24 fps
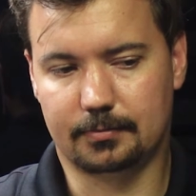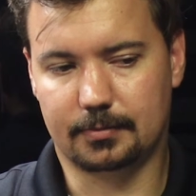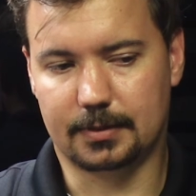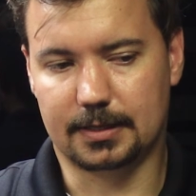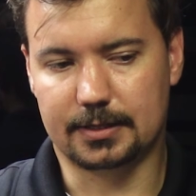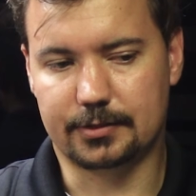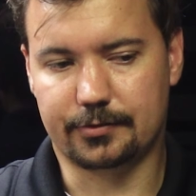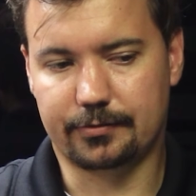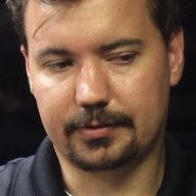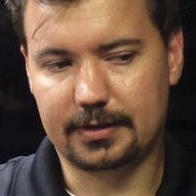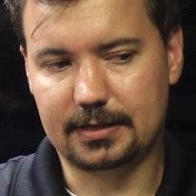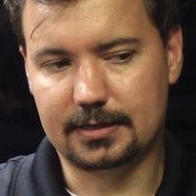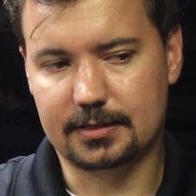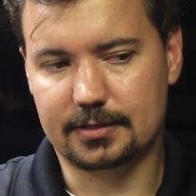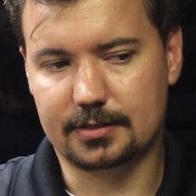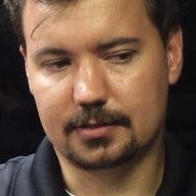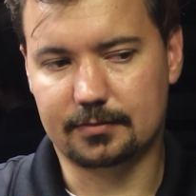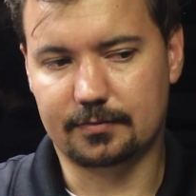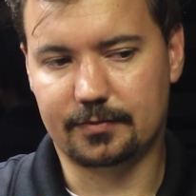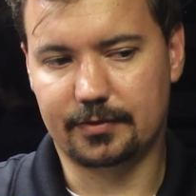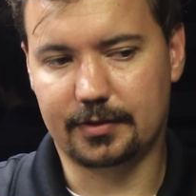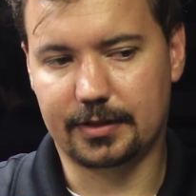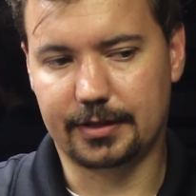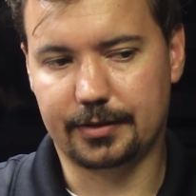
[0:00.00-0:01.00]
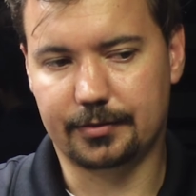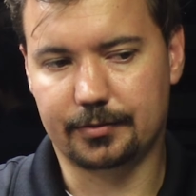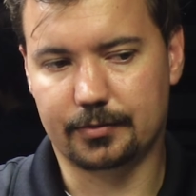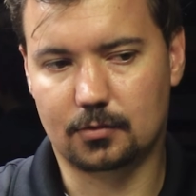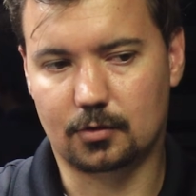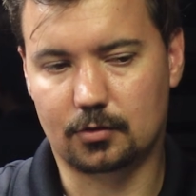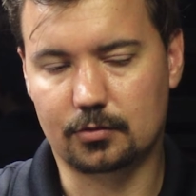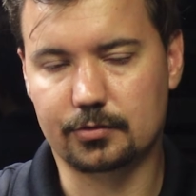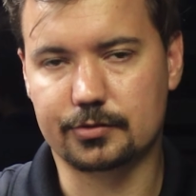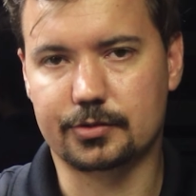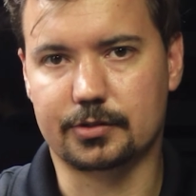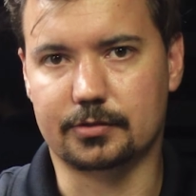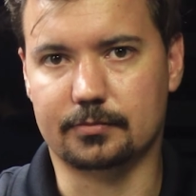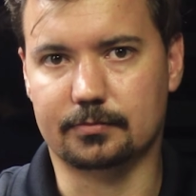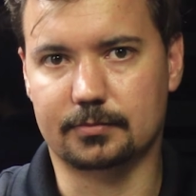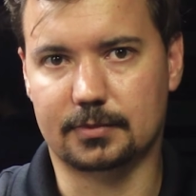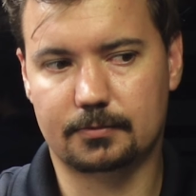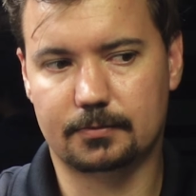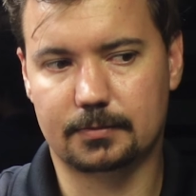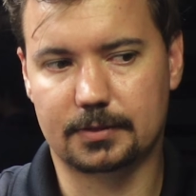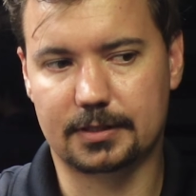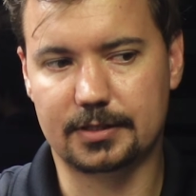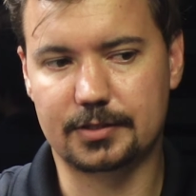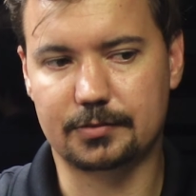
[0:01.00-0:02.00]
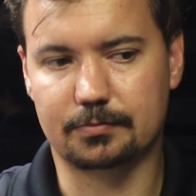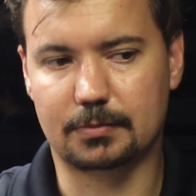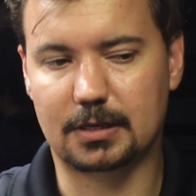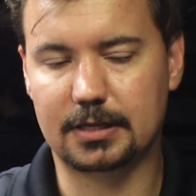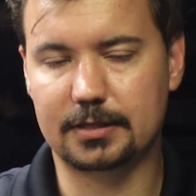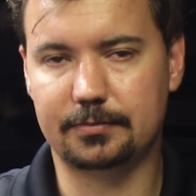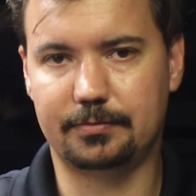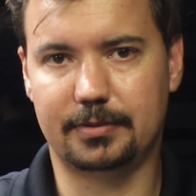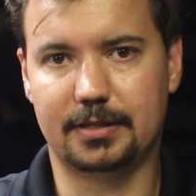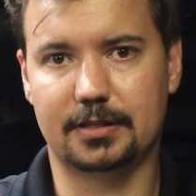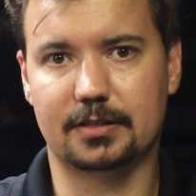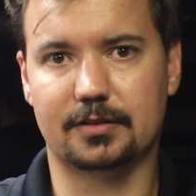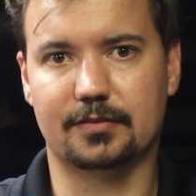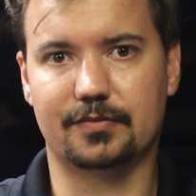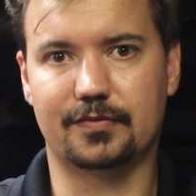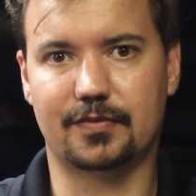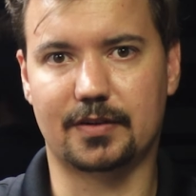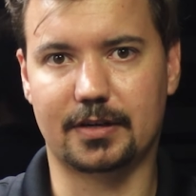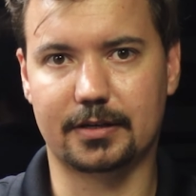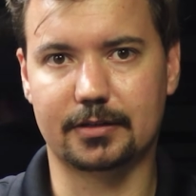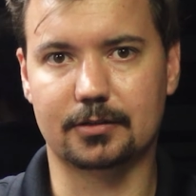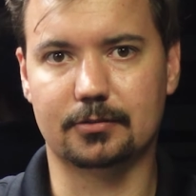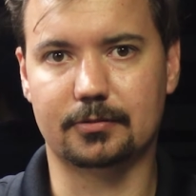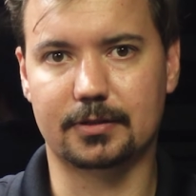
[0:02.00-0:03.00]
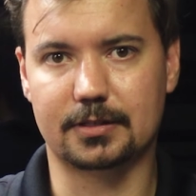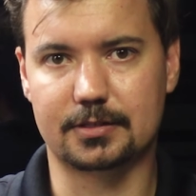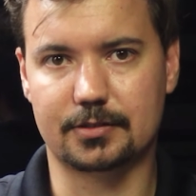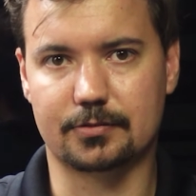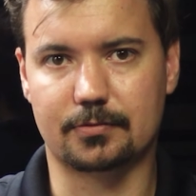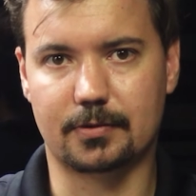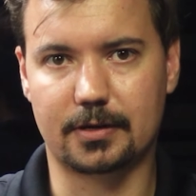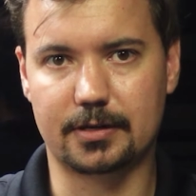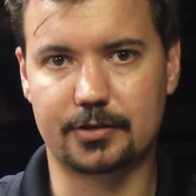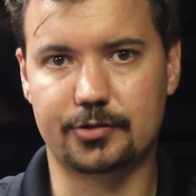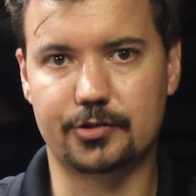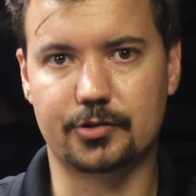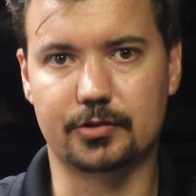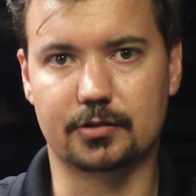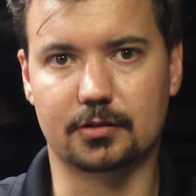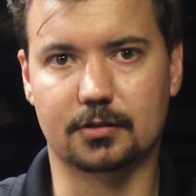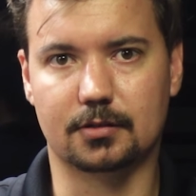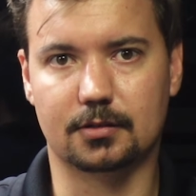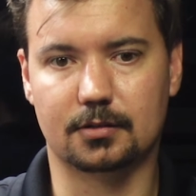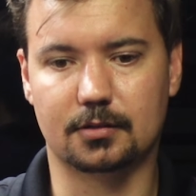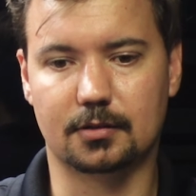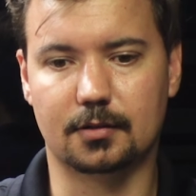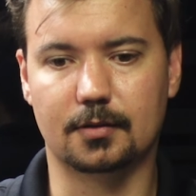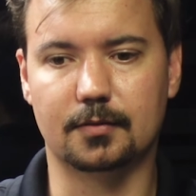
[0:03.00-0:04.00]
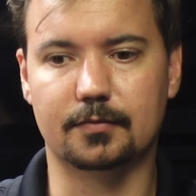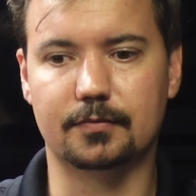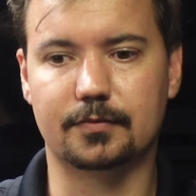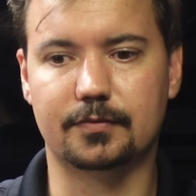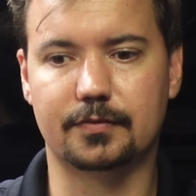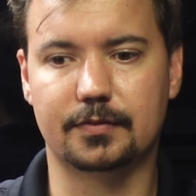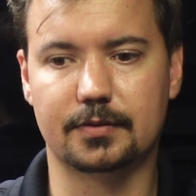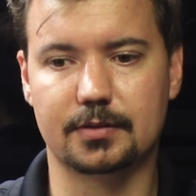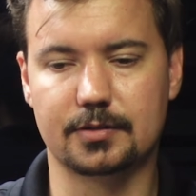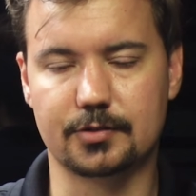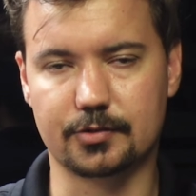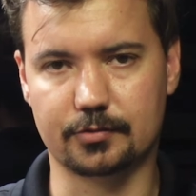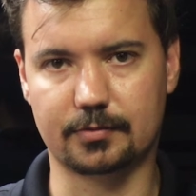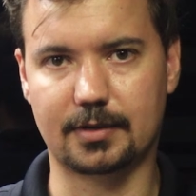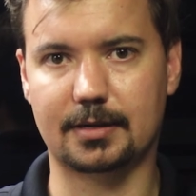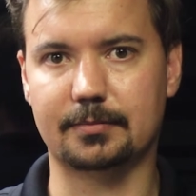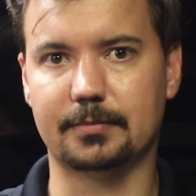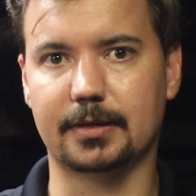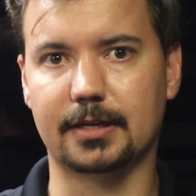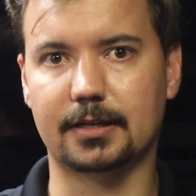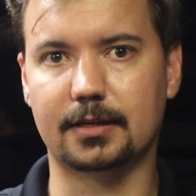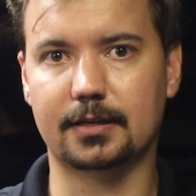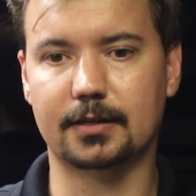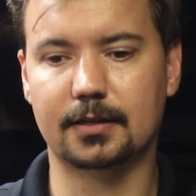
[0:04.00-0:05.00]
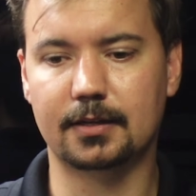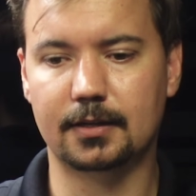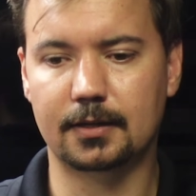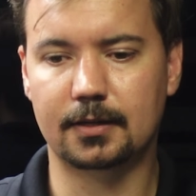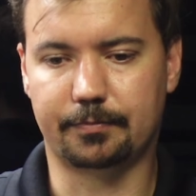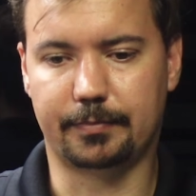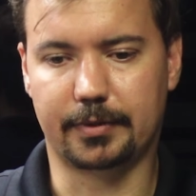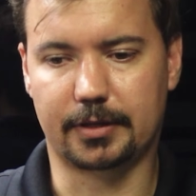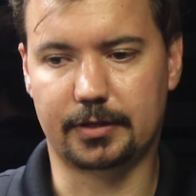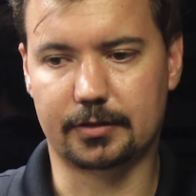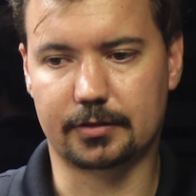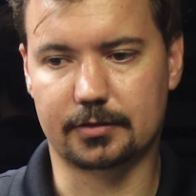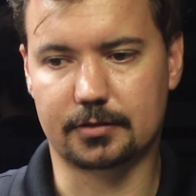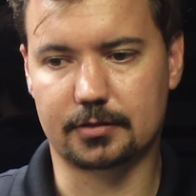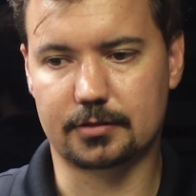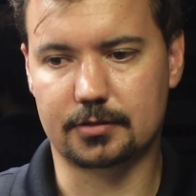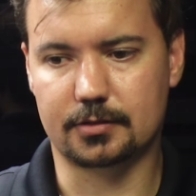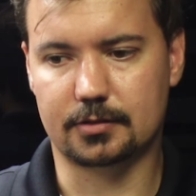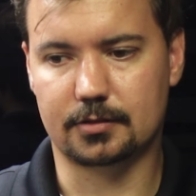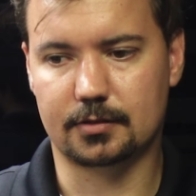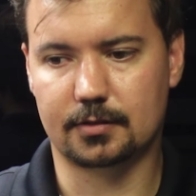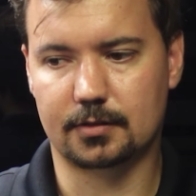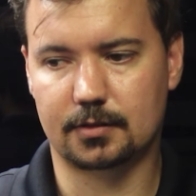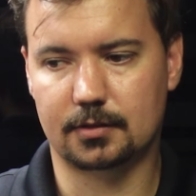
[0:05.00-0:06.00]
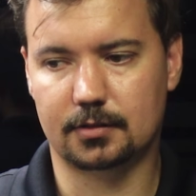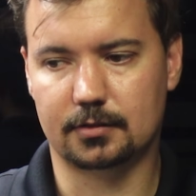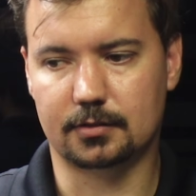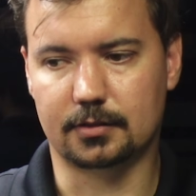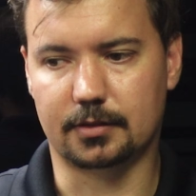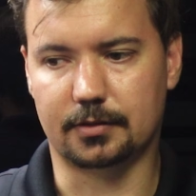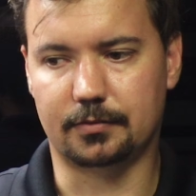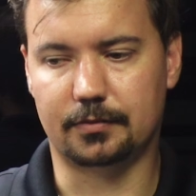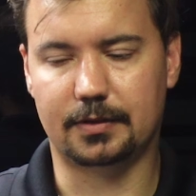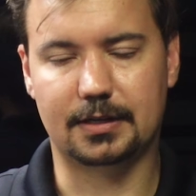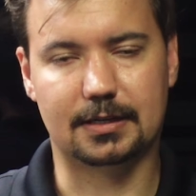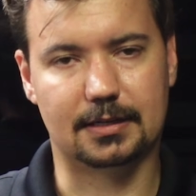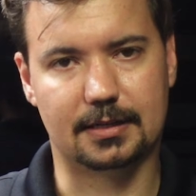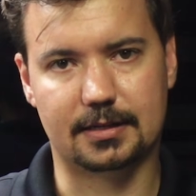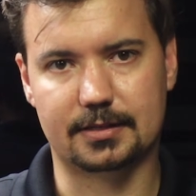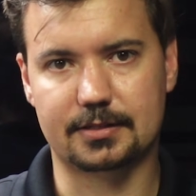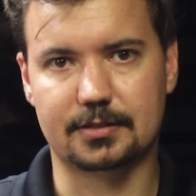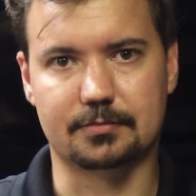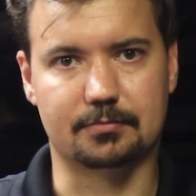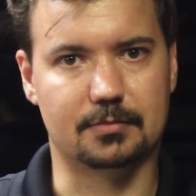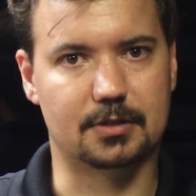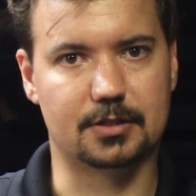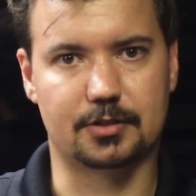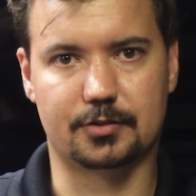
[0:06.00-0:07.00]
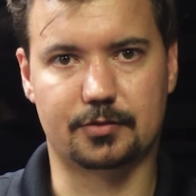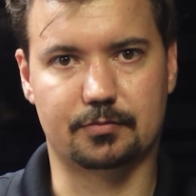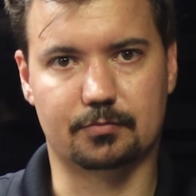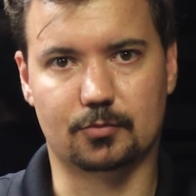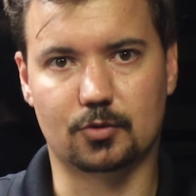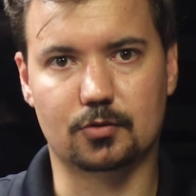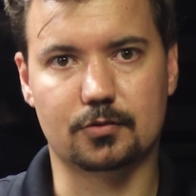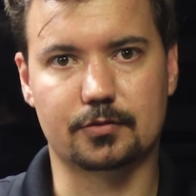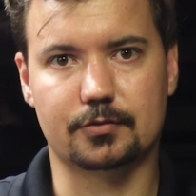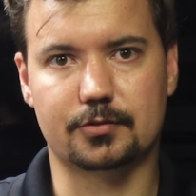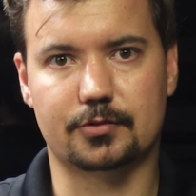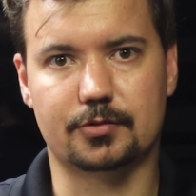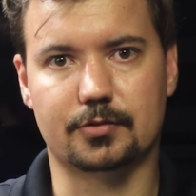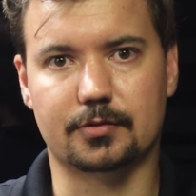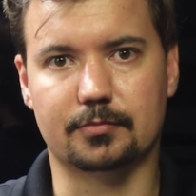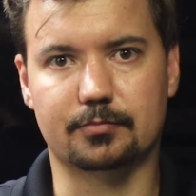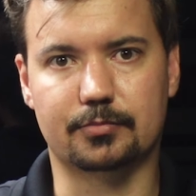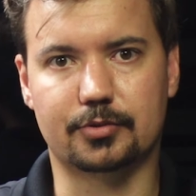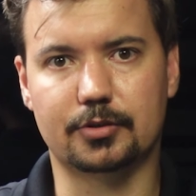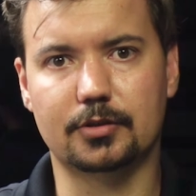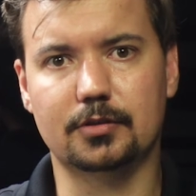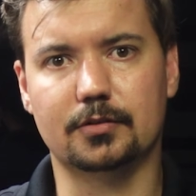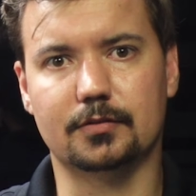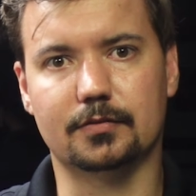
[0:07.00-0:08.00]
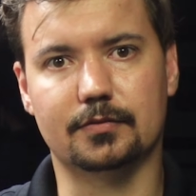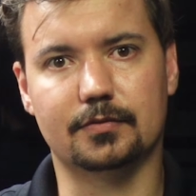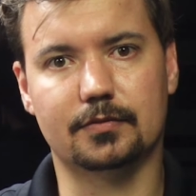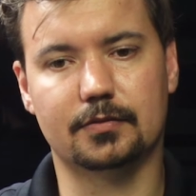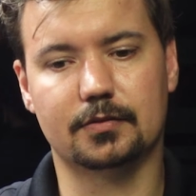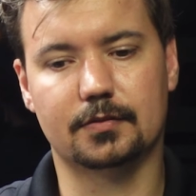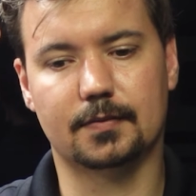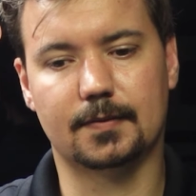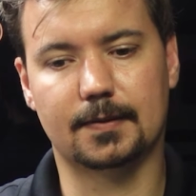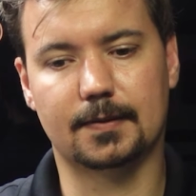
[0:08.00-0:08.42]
It's really something awesome. This might be the final iteration of ceramic, because there really isn't much more to improve.